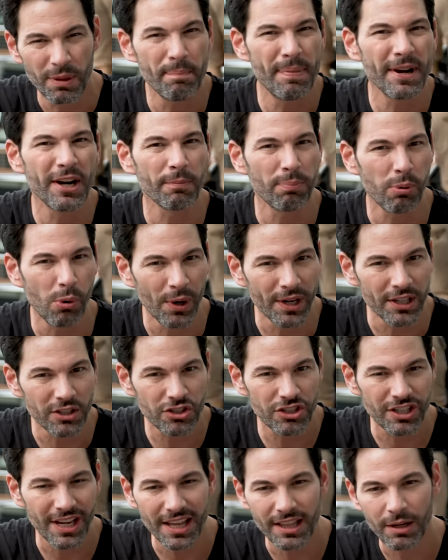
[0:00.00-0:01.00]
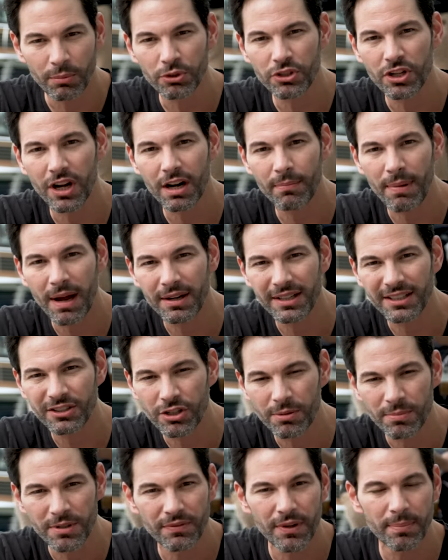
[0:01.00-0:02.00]
bigger points, and then we'll talk about in
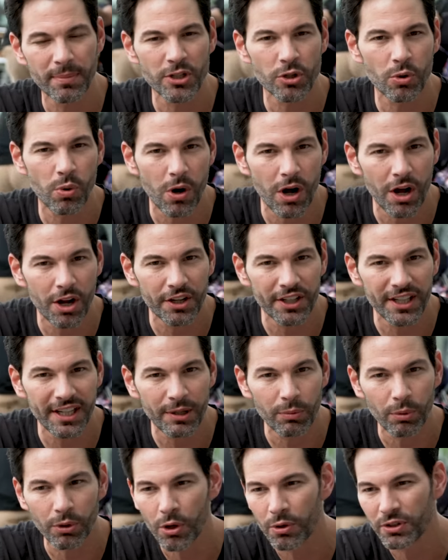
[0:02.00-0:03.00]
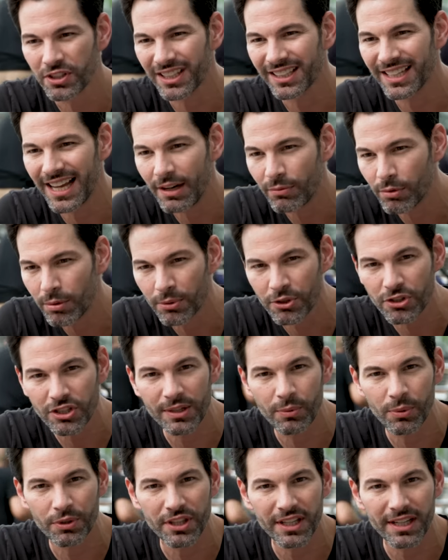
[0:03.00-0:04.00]
terms of image quality. We'll go into Lightroom, we'll
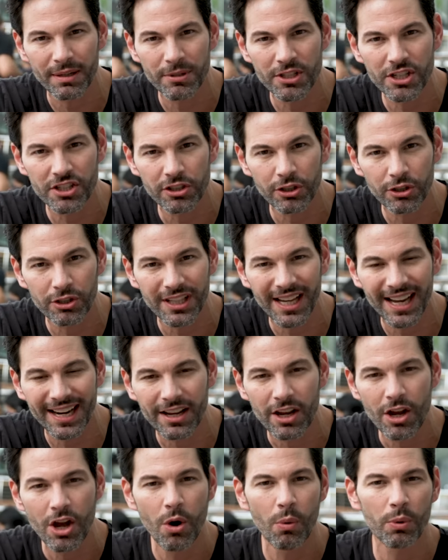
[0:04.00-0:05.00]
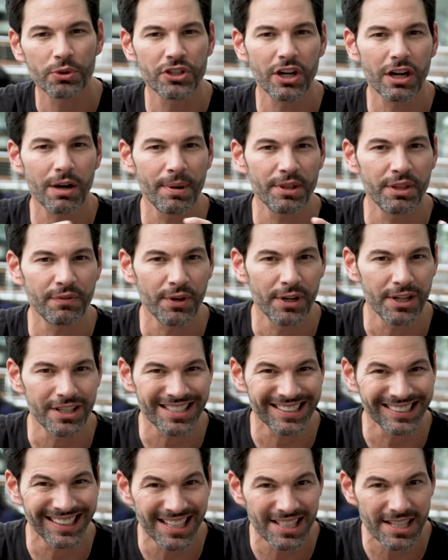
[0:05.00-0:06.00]
see what the images look like. We'll talk about the
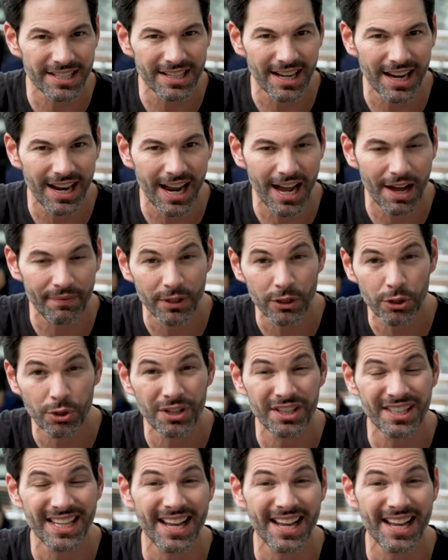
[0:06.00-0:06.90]
various lenses I have, including